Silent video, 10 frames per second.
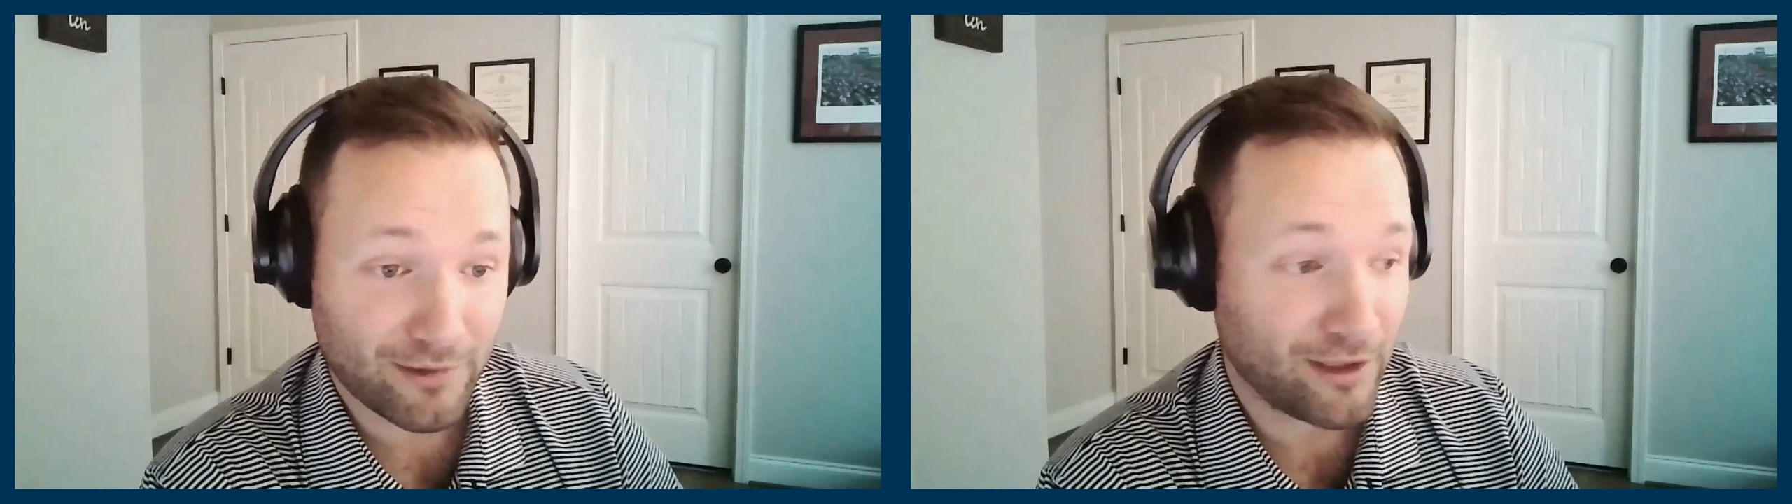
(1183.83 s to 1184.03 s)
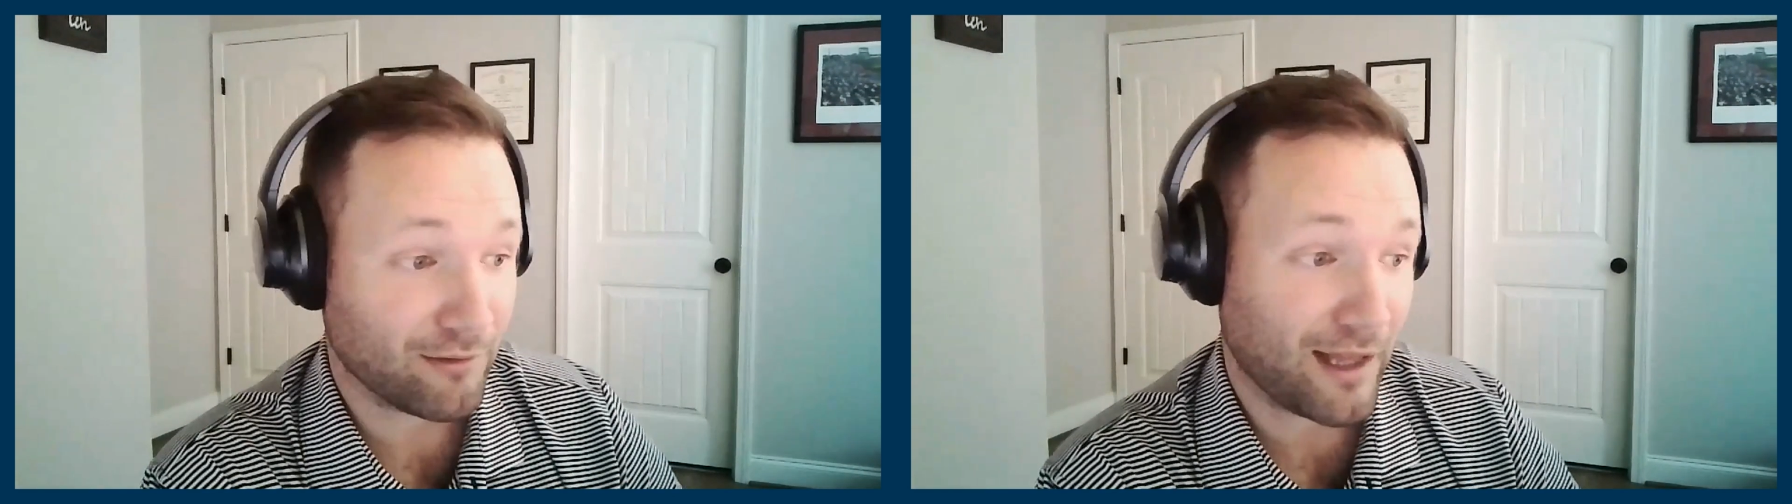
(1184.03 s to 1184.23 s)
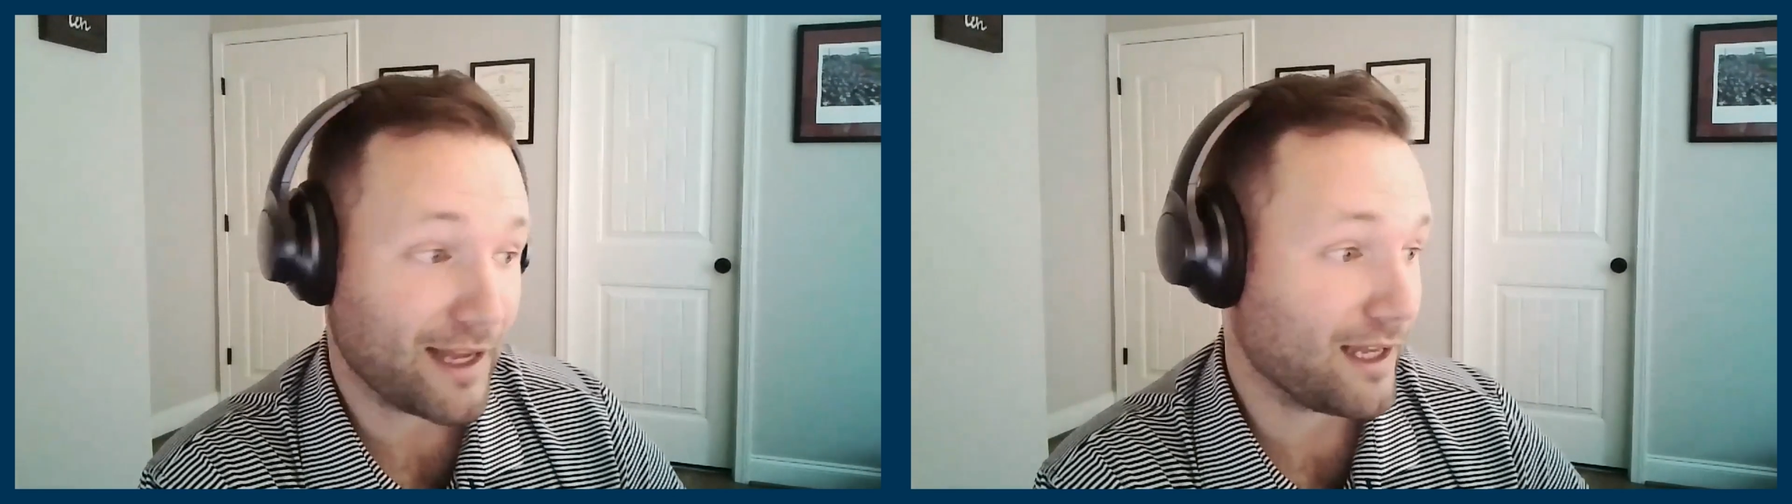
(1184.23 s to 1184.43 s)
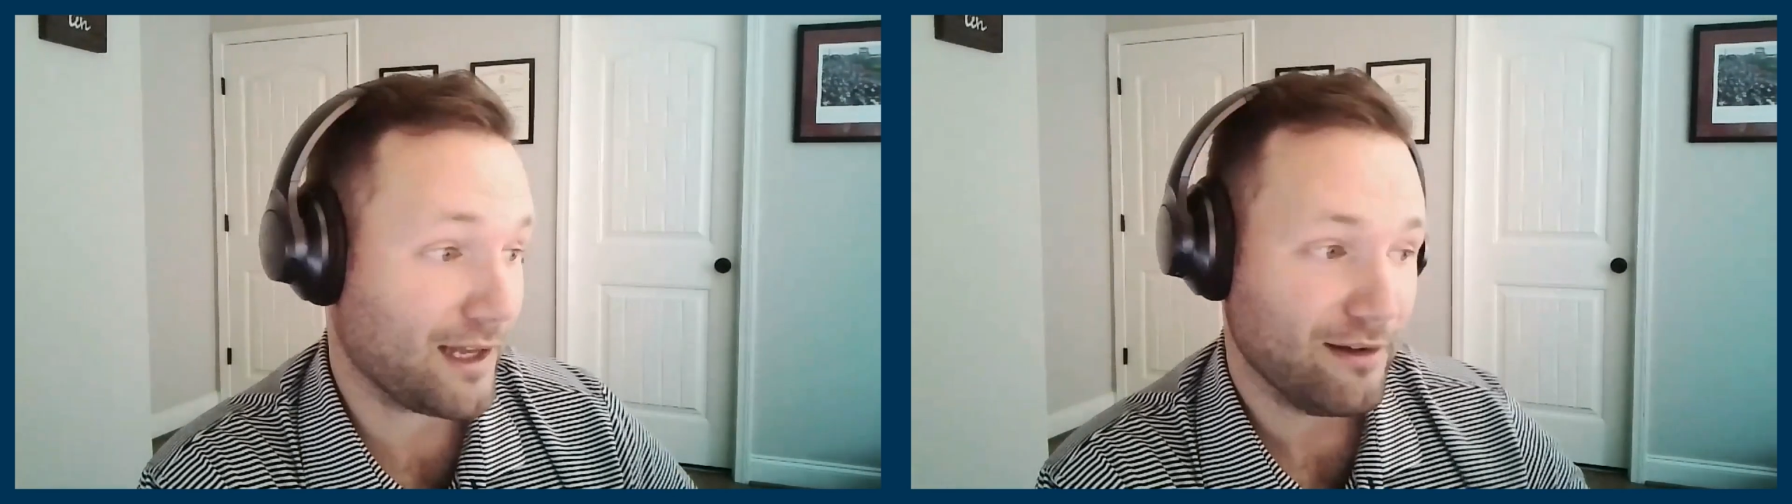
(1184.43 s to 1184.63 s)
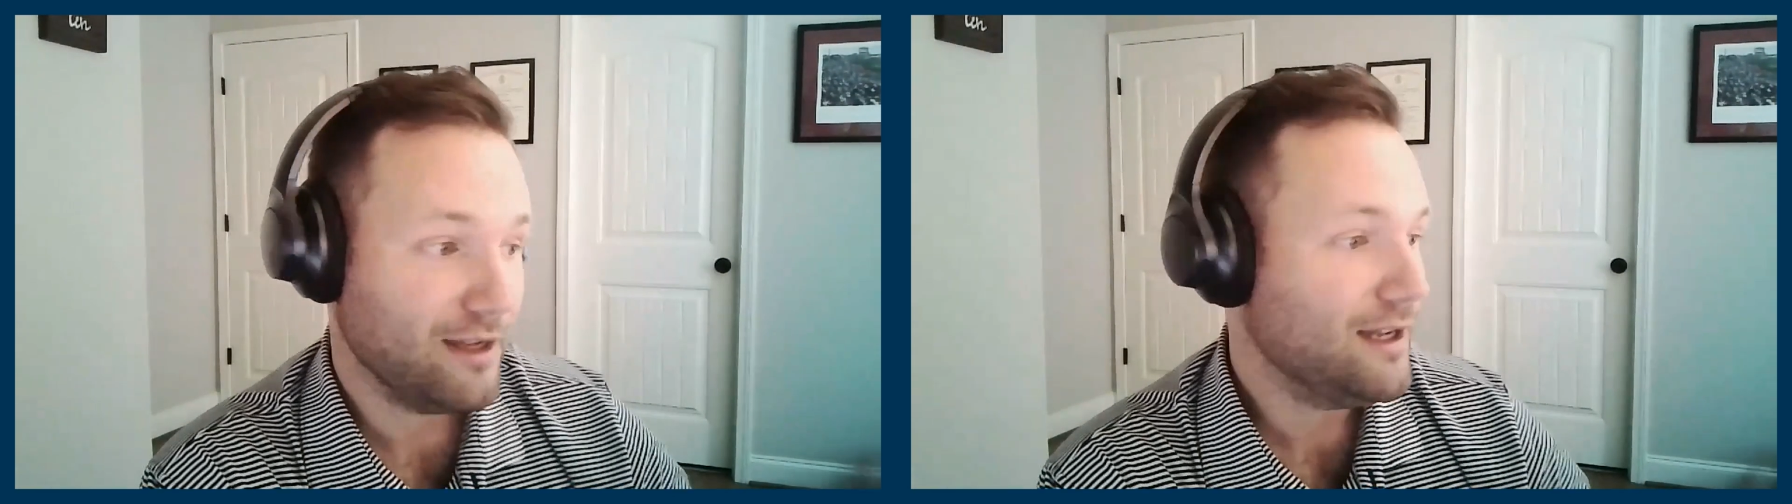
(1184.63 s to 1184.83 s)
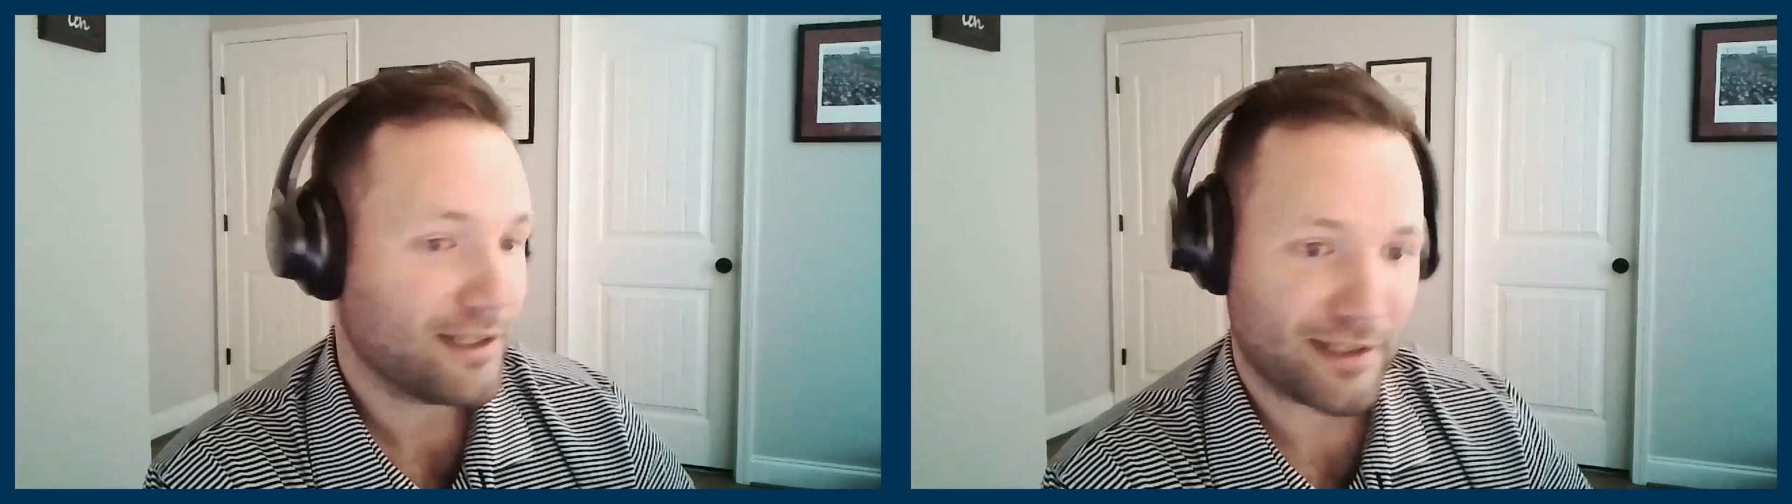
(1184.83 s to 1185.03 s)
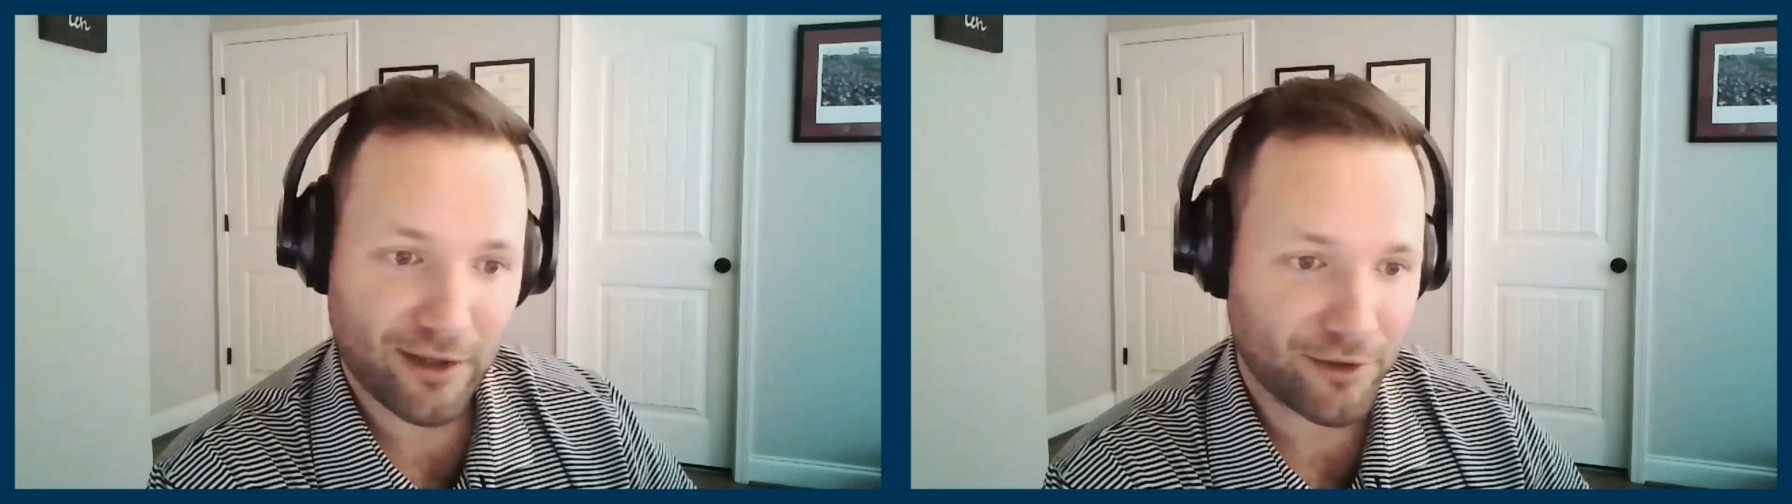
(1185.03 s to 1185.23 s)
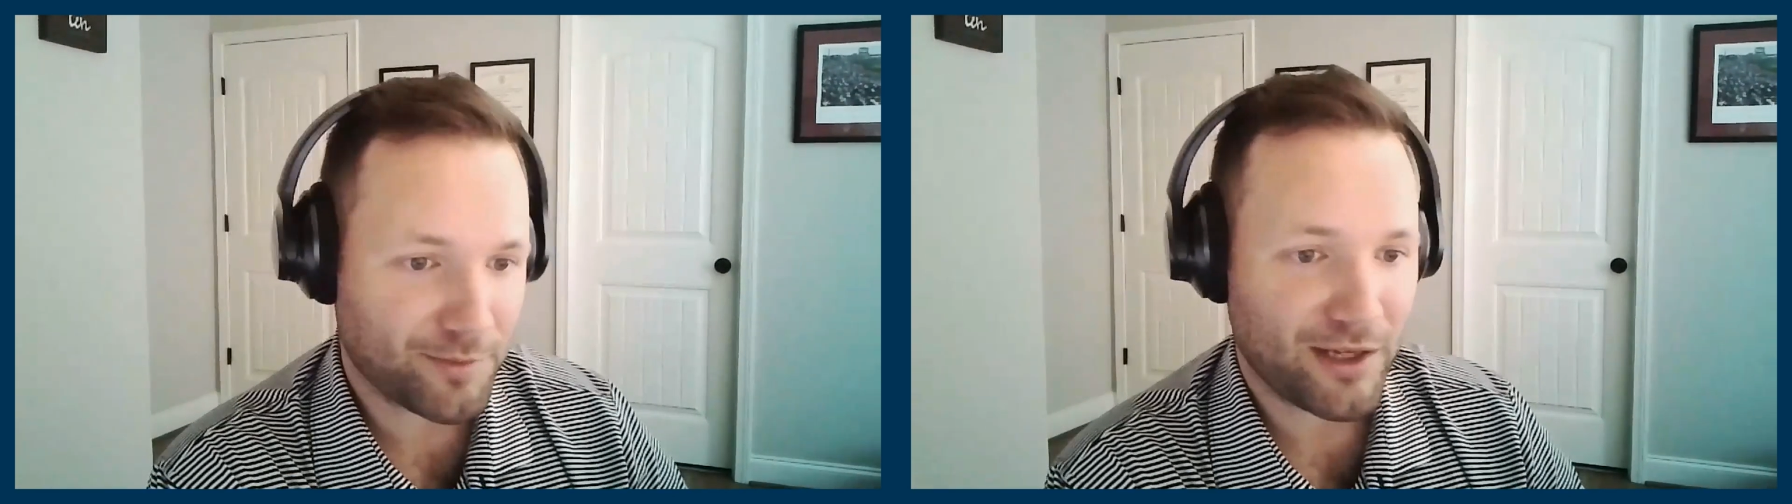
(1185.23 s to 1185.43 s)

a sales